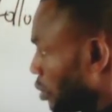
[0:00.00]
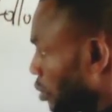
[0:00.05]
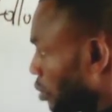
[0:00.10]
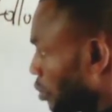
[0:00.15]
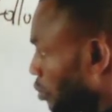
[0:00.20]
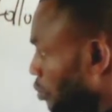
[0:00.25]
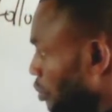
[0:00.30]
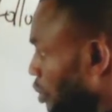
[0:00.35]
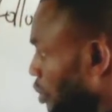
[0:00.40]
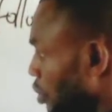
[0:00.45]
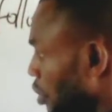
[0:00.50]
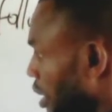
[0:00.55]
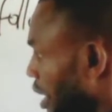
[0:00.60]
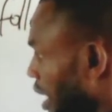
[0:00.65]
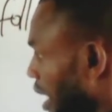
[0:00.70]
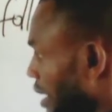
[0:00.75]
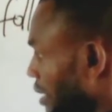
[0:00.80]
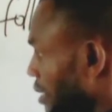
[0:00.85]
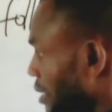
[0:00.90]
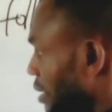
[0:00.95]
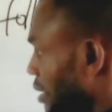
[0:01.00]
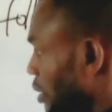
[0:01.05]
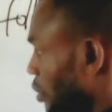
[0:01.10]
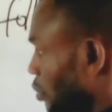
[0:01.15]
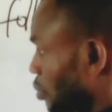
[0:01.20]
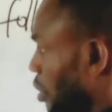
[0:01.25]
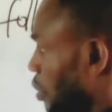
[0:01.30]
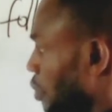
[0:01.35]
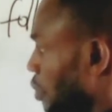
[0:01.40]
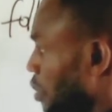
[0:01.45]
We do not count
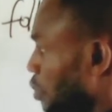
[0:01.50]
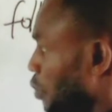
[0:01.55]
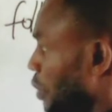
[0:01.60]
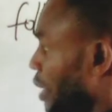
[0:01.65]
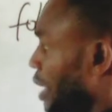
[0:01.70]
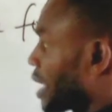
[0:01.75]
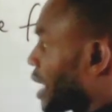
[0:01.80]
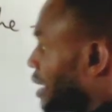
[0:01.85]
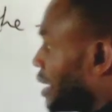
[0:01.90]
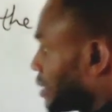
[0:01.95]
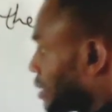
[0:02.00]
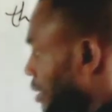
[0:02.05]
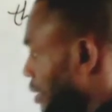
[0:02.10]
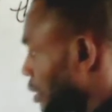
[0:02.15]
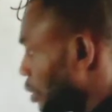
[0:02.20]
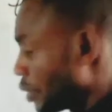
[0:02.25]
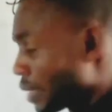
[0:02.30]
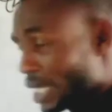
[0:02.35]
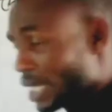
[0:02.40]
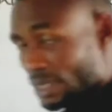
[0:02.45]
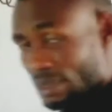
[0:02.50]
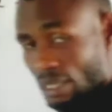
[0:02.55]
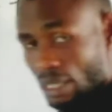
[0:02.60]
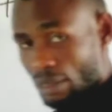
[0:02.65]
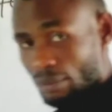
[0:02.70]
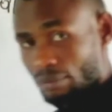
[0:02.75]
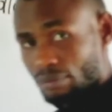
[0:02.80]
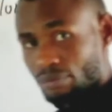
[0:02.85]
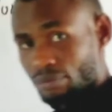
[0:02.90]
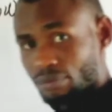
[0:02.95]
this one when we were counting the other
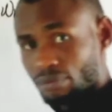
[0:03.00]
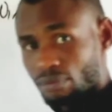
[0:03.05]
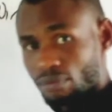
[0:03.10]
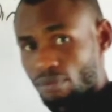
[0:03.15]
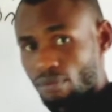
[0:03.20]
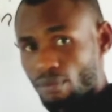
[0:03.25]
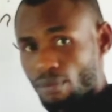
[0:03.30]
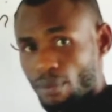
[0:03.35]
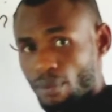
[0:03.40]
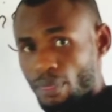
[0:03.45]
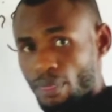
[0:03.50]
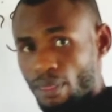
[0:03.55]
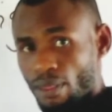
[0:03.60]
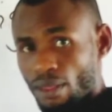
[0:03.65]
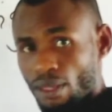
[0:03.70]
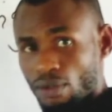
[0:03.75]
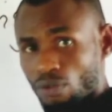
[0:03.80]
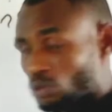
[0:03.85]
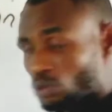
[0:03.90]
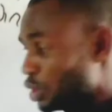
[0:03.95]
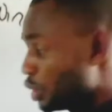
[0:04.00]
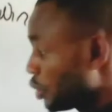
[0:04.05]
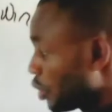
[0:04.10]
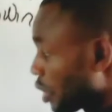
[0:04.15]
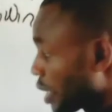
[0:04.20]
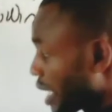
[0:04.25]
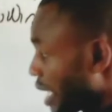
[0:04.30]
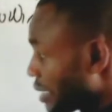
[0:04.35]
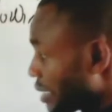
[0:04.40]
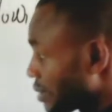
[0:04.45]
time. We do
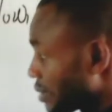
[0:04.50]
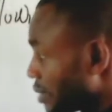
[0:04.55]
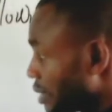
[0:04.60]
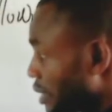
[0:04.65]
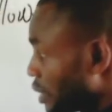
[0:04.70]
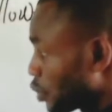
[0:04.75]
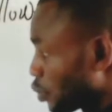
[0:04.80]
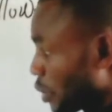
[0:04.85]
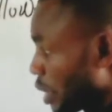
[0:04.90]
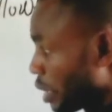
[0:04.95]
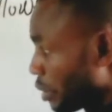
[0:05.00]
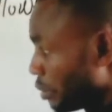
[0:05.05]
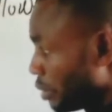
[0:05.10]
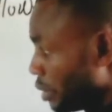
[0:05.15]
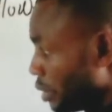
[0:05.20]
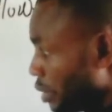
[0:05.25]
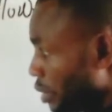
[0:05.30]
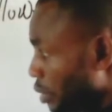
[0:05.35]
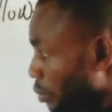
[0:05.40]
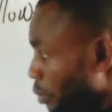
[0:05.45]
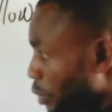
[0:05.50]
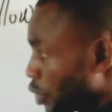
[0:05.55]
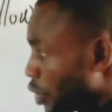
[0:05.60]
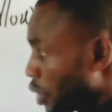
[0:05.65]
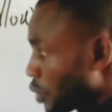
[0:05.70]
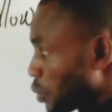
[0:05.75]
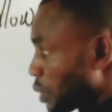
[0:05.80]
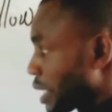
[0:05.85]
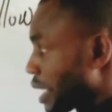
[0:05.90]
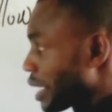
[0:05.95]
not count this one
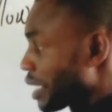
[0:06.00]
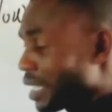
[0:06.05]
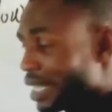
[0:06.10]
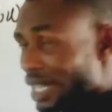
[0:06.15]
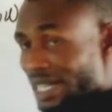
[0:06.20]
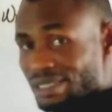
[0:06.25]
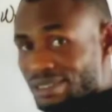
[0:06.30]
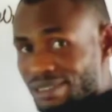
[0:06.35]
because we can't count